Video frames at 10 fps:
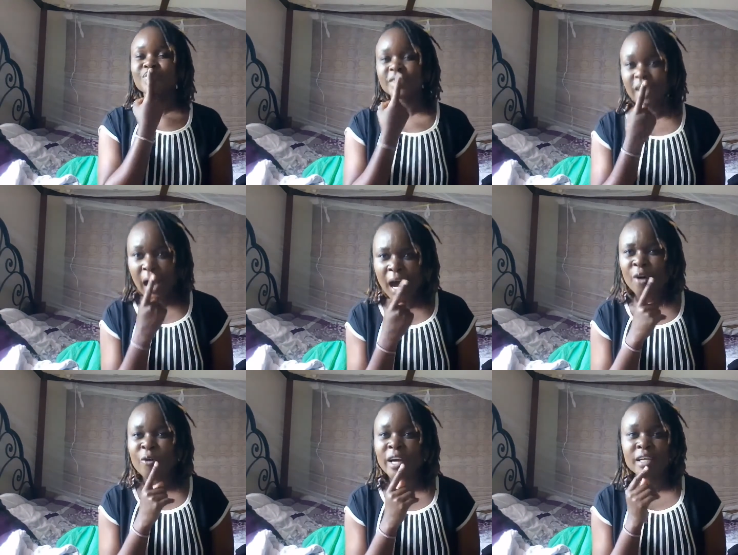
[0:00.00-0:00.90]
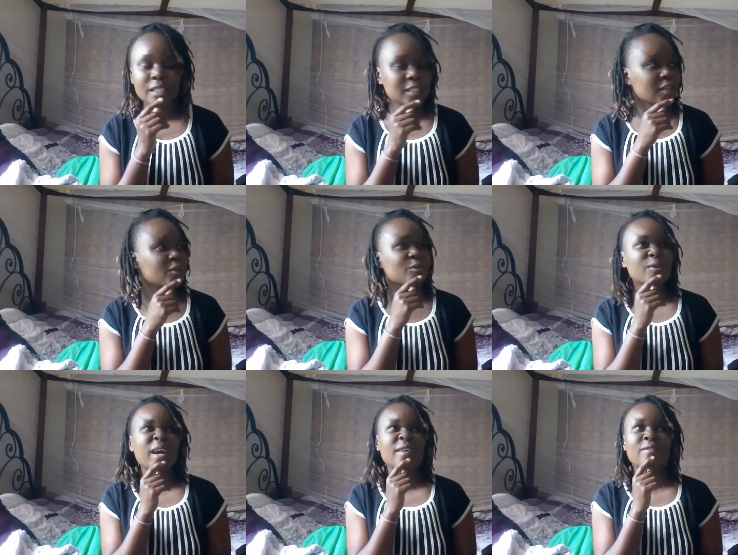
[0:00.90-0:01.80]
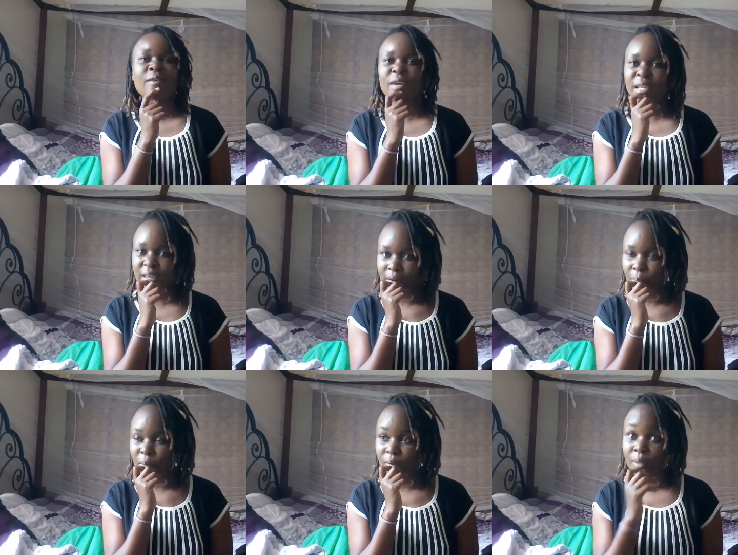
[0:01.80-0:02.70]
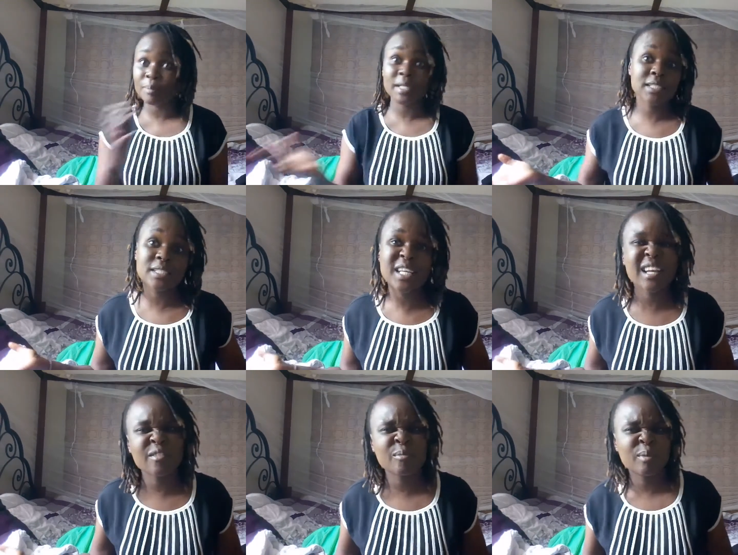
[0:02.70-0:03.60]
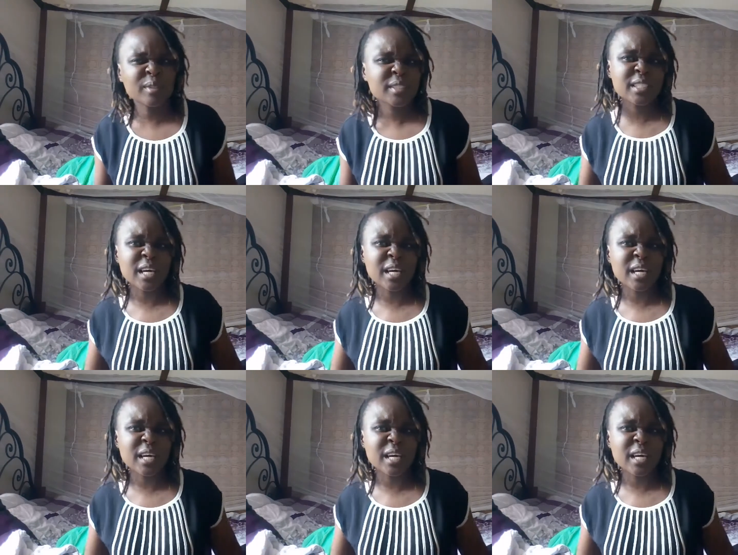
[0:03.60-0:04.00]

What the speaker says: Towels. How could I forget about that? But I still have bought